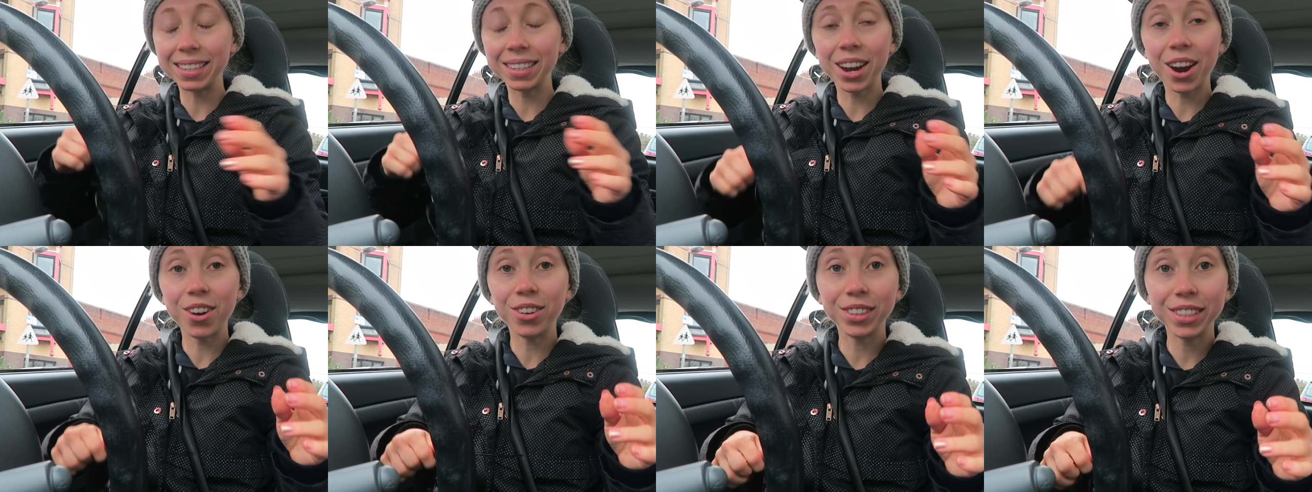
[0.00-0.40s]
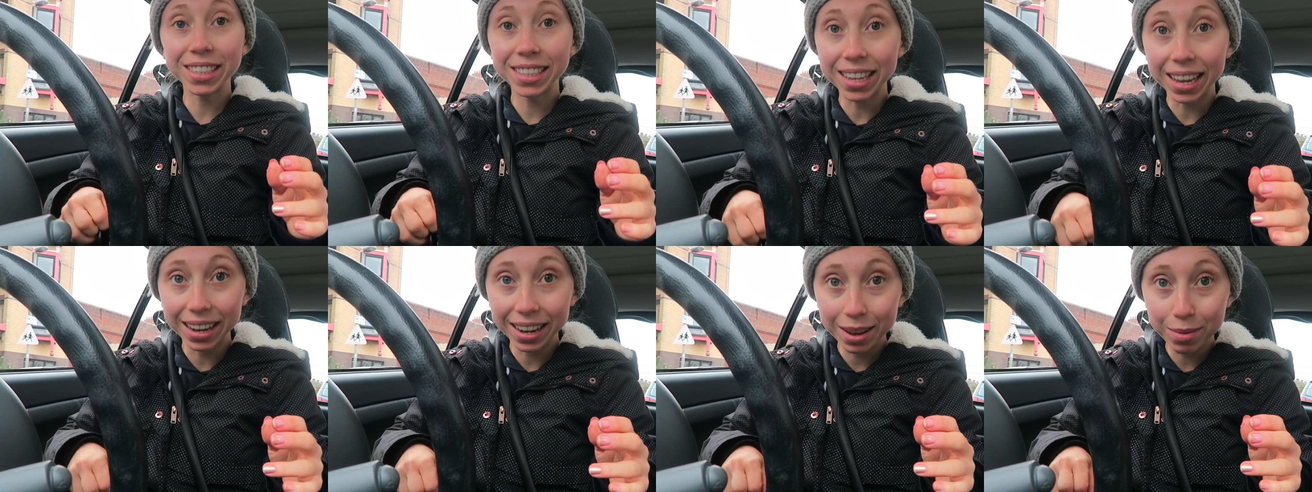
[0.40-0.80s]
It's currently
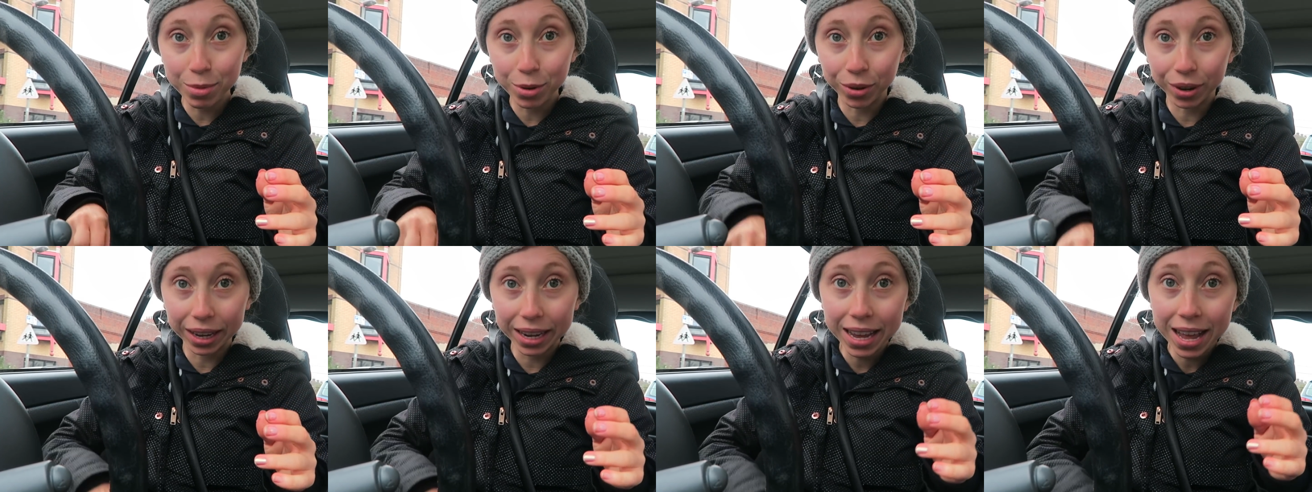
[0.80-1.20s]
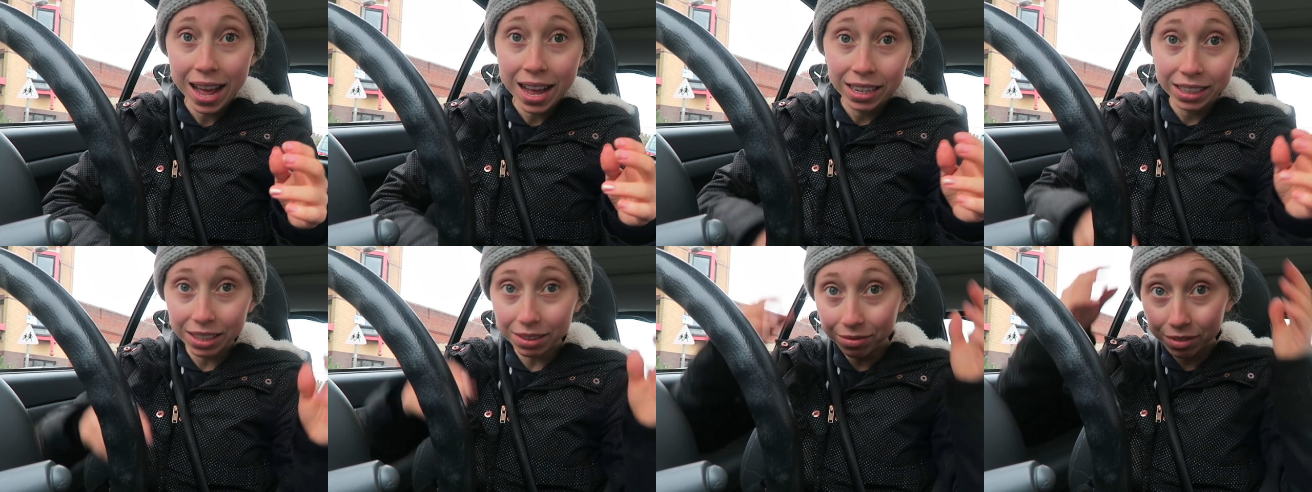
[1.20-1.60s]
Saturday morning.
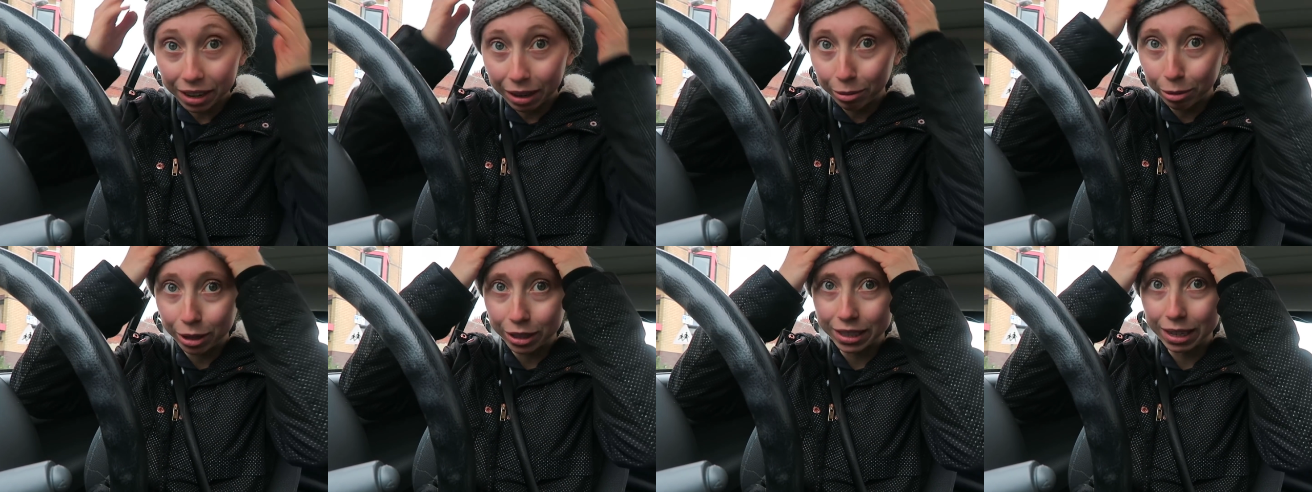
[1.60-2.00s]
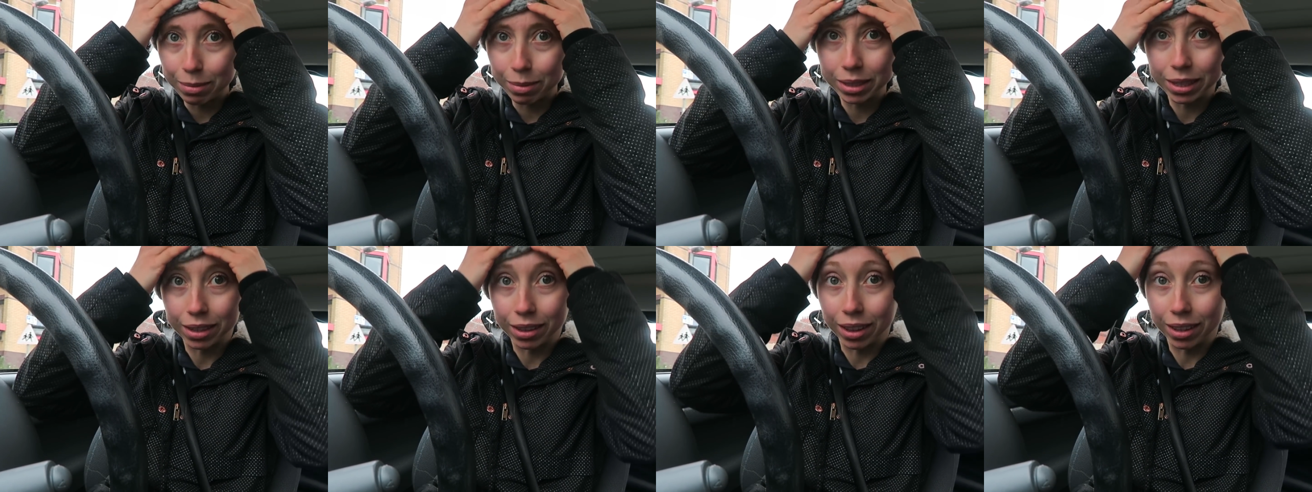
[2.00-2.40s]
Didn't really want to
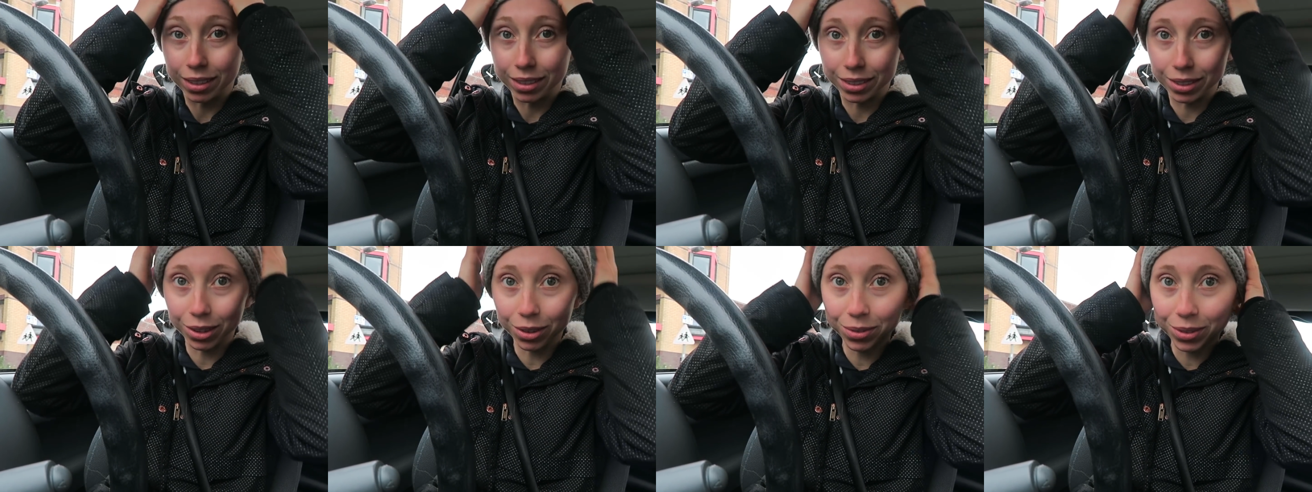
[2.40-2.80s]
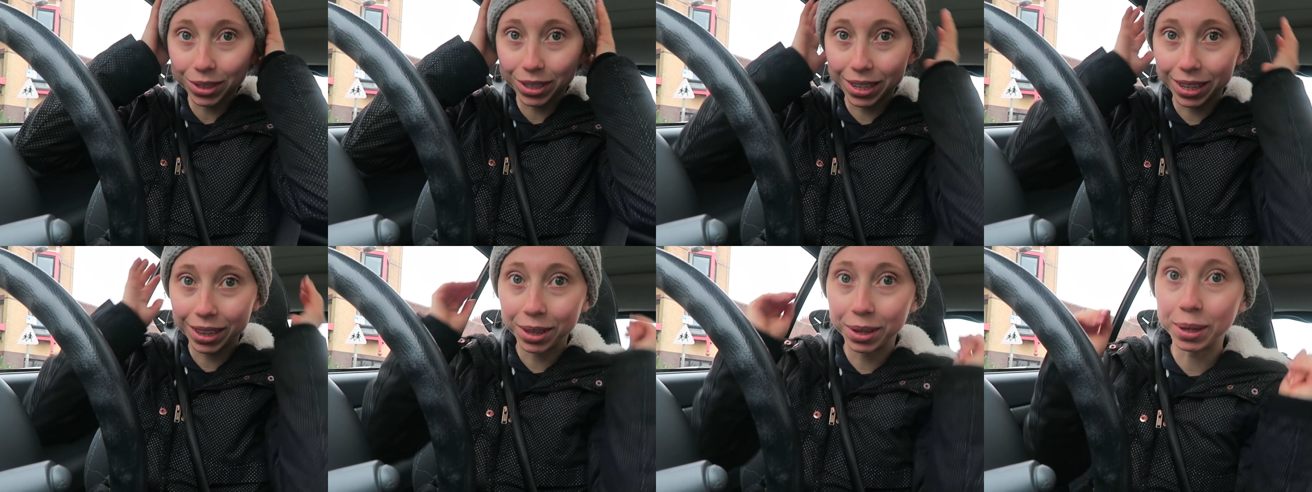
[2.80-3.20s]
take my sunglasses off
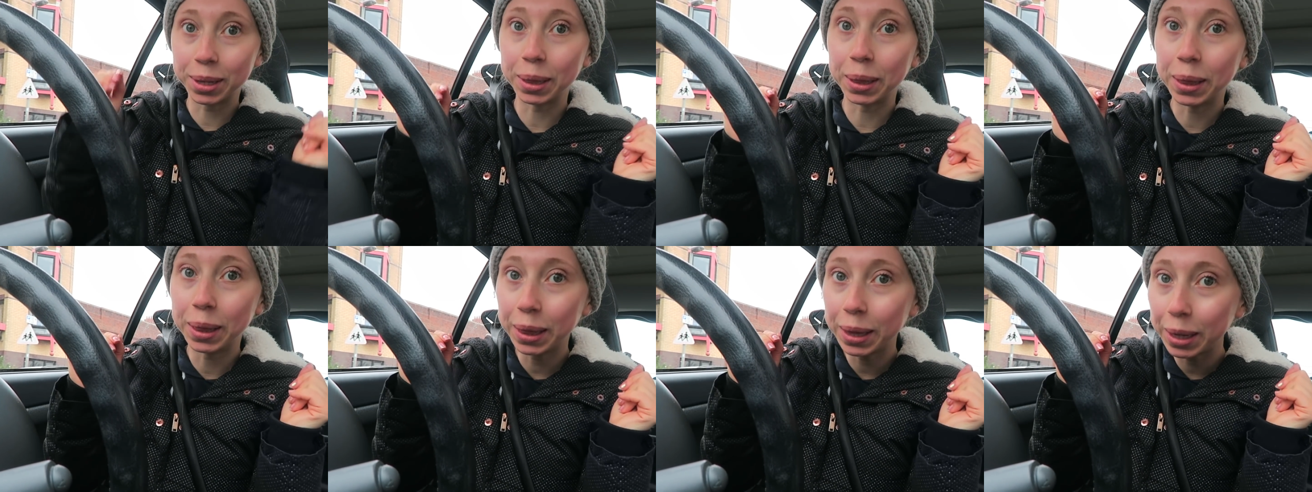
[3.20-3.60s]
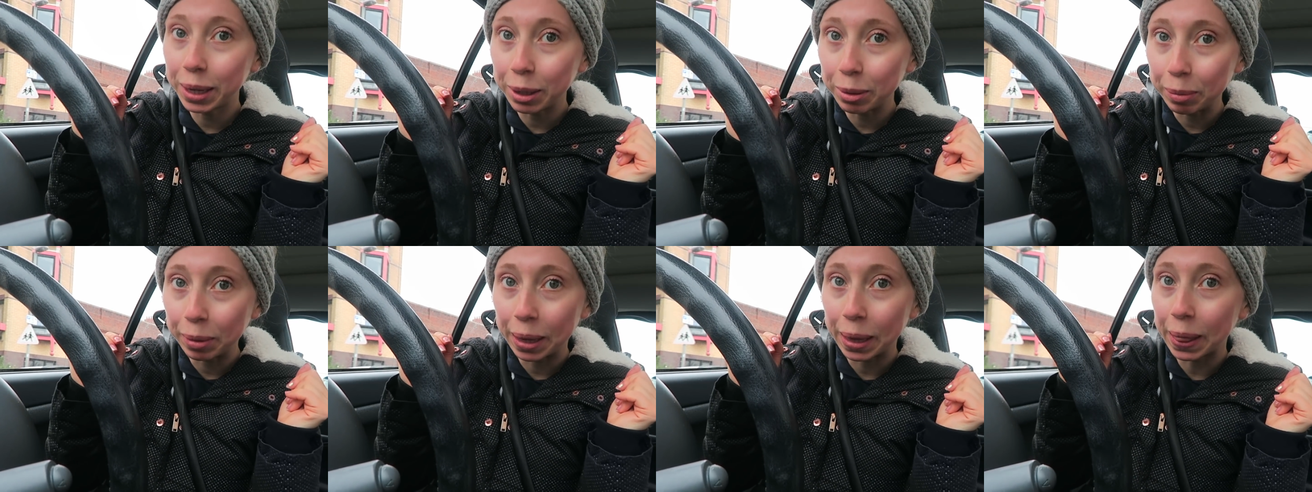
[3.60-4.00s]
because I look a
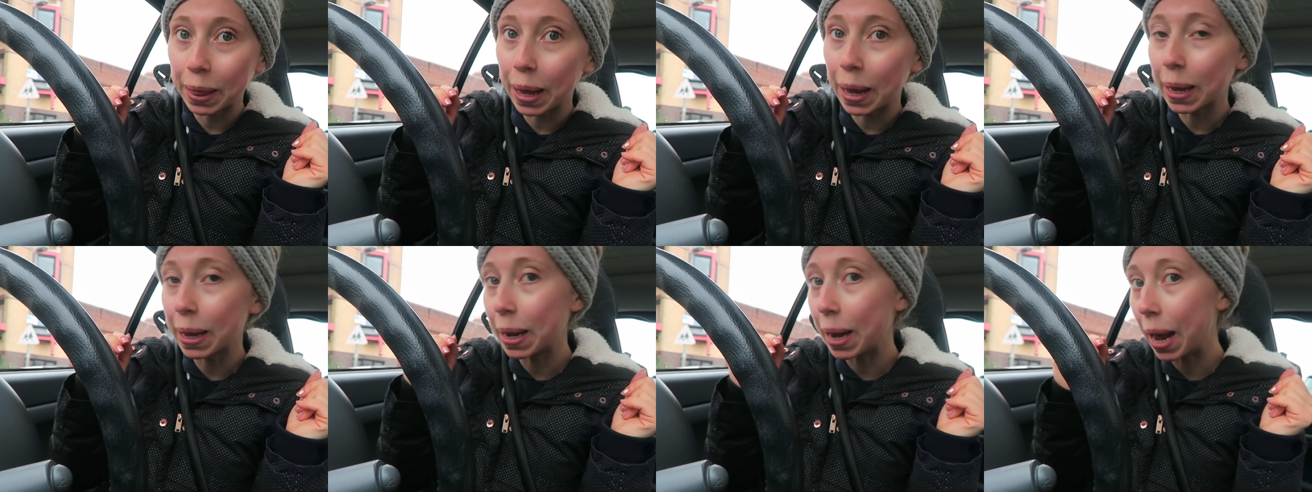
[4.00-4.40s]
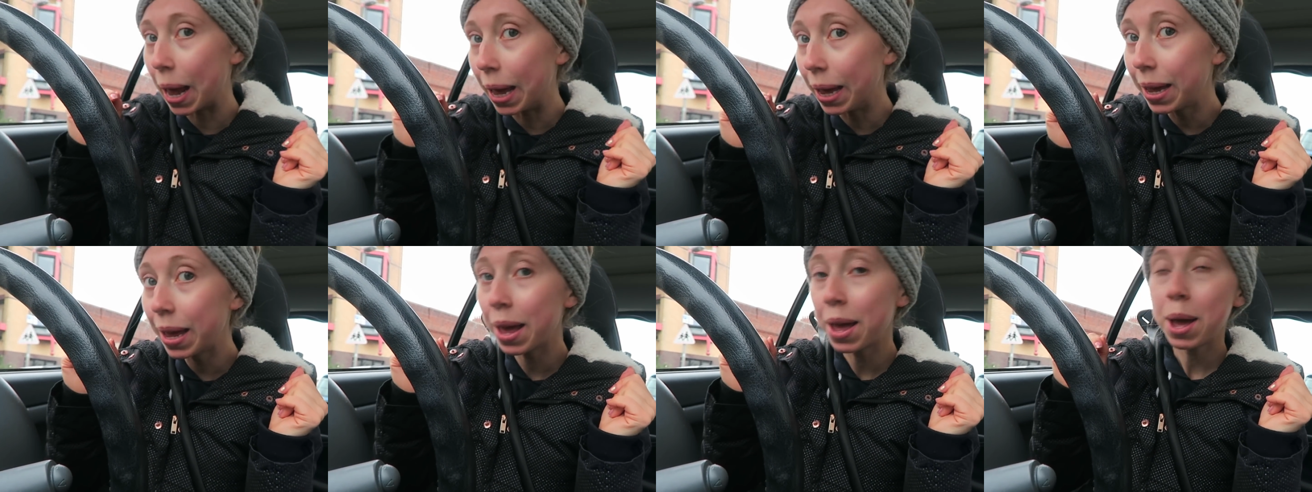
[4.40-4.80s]
little bit like an
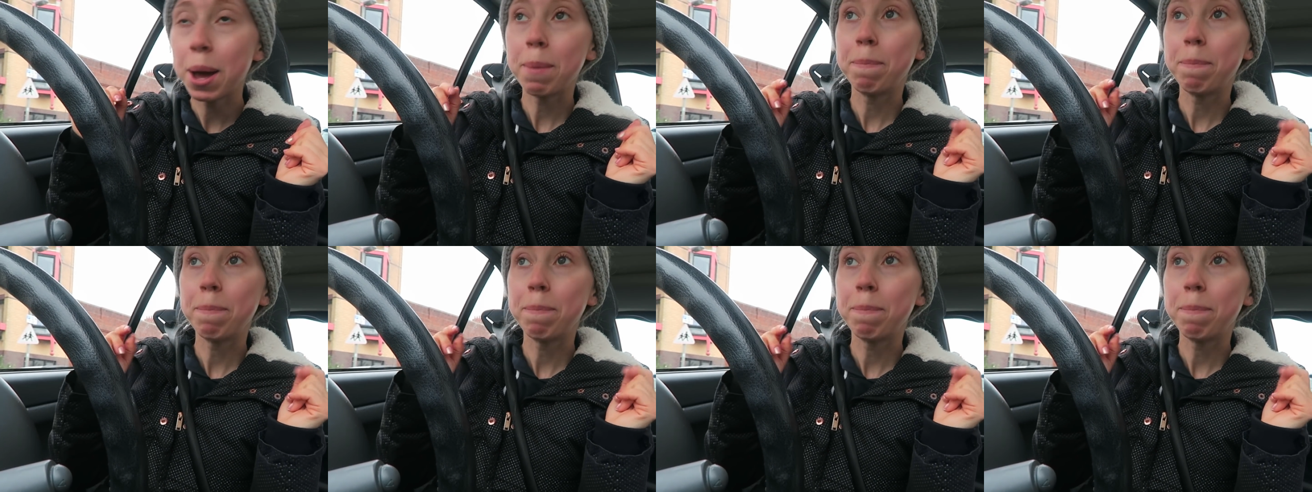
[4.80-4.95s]
egg,